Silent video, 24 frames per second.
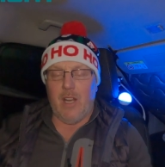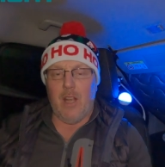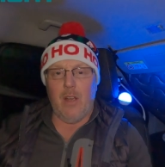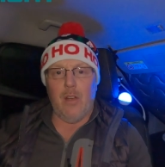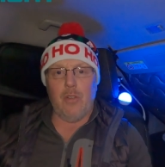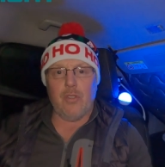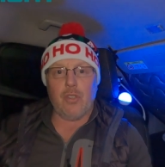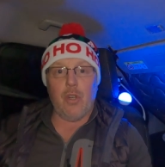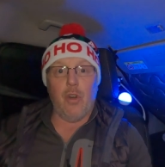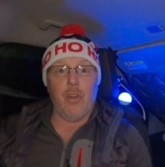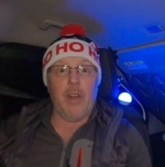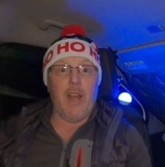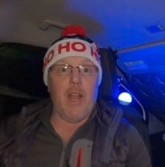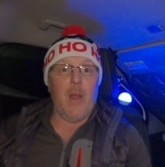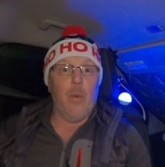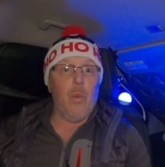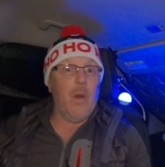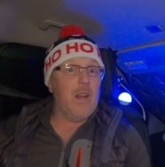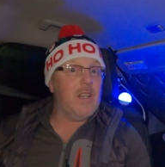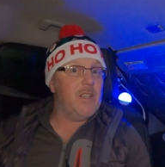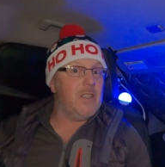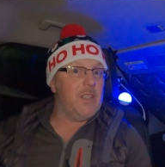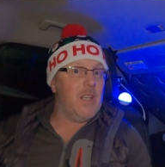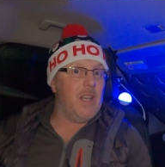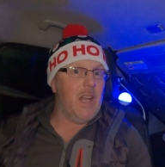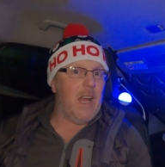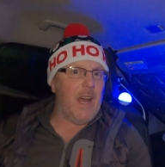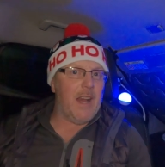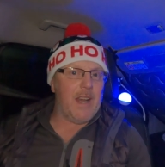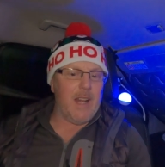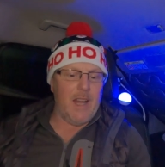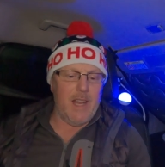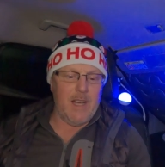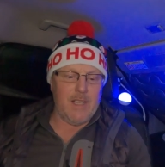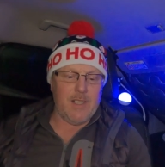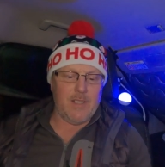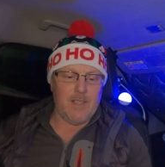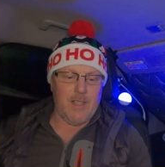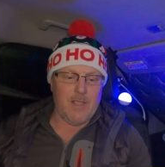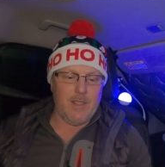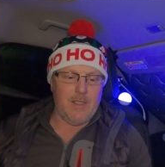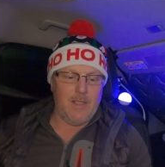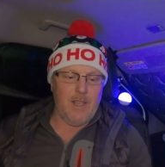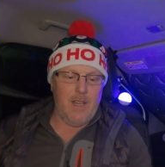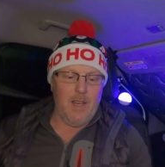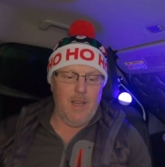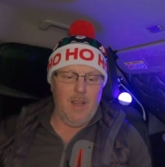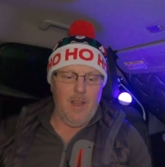videos on a Wednesday and a
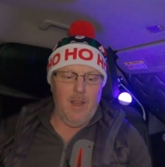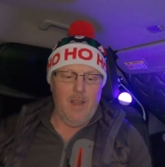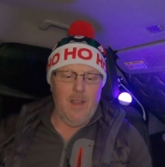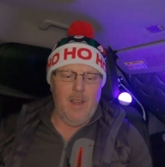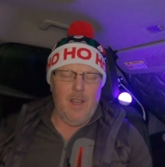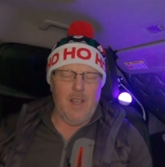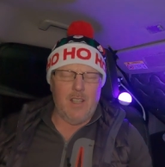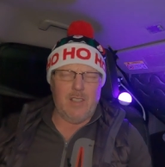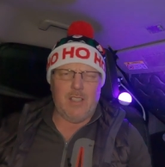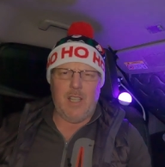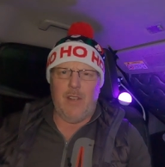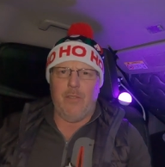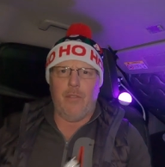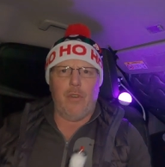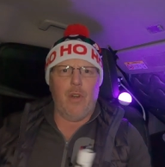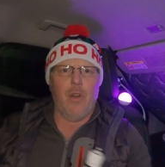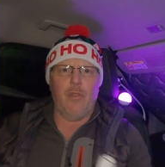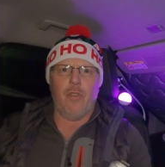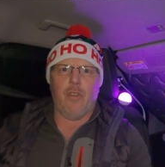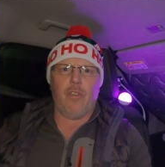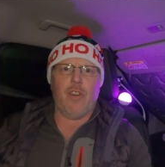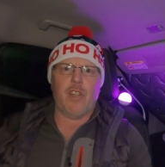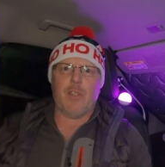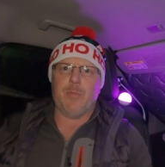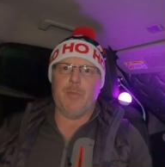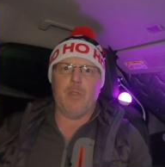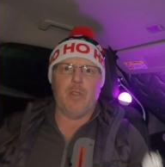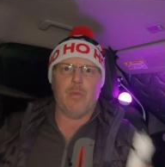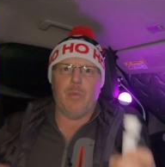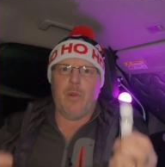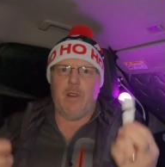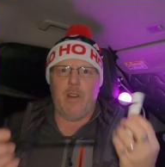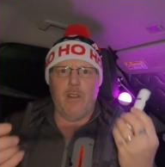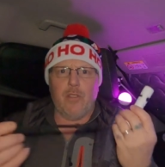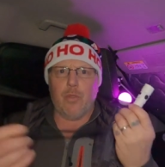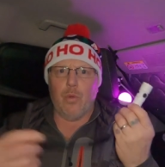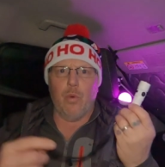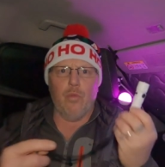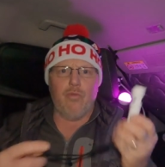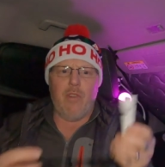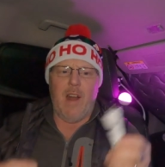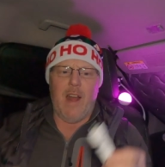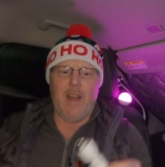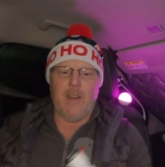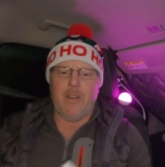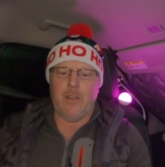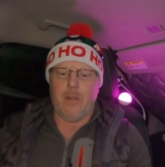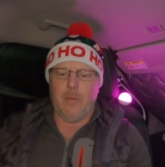Sunday, except for over Christmas where it's all
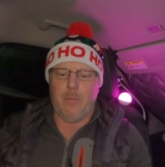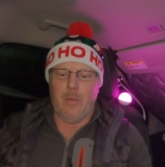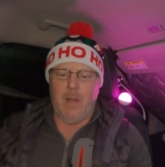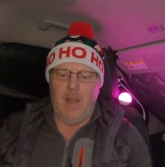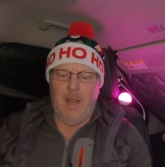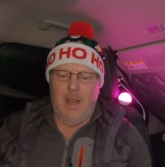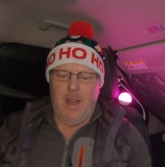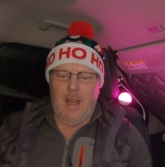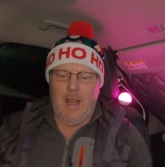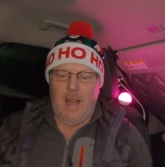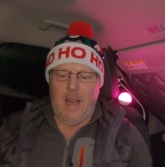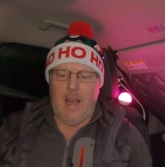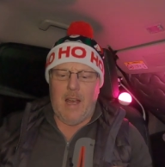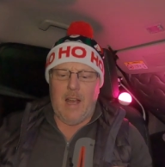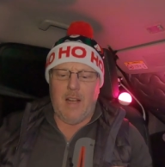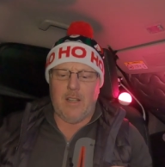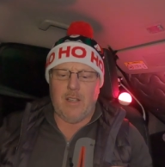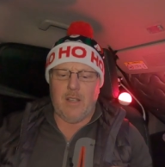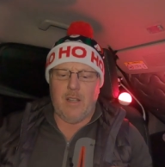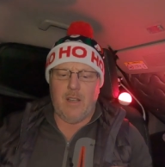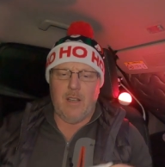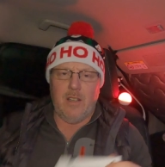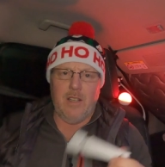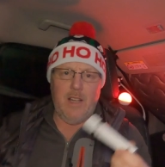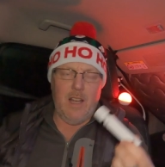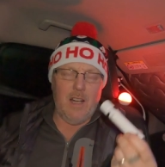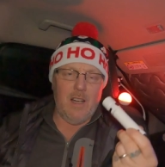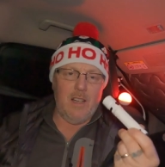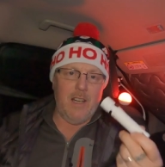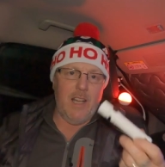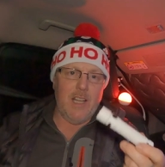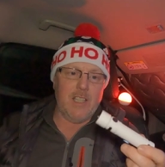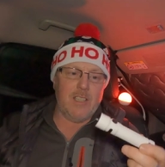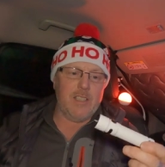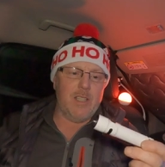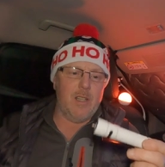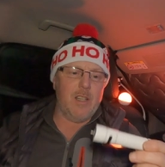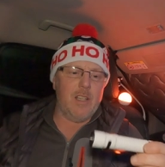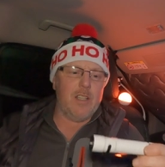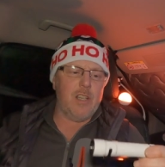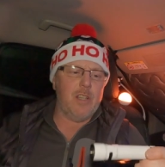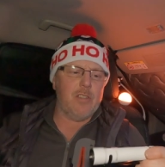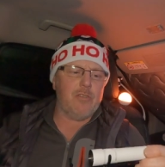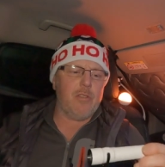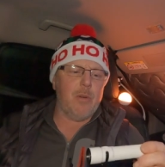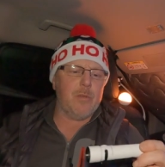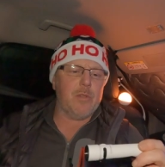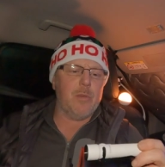random. And yeah, links in the
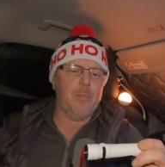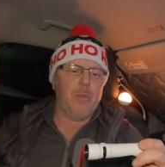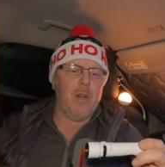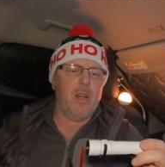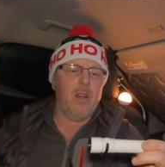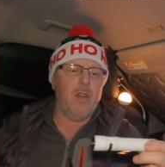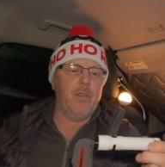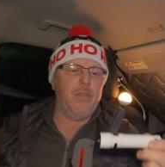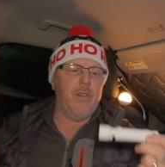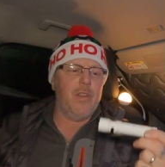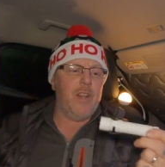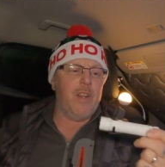description below